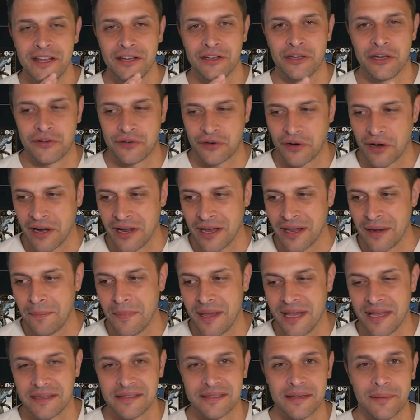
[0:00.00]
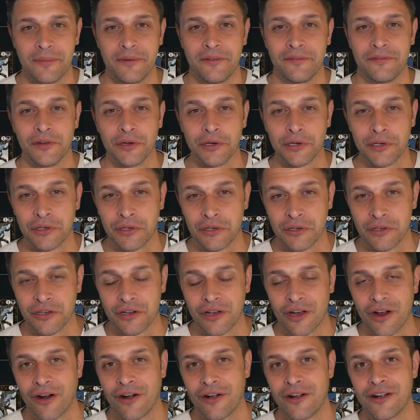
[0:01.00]
to try and make some of your good
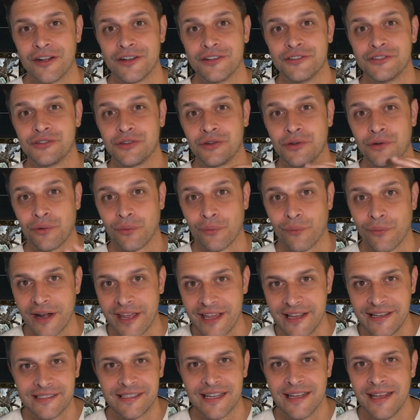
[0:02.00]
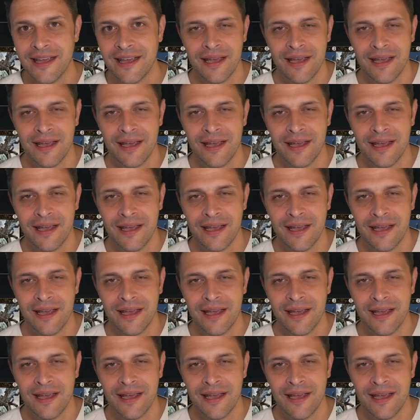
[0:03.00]
cards great.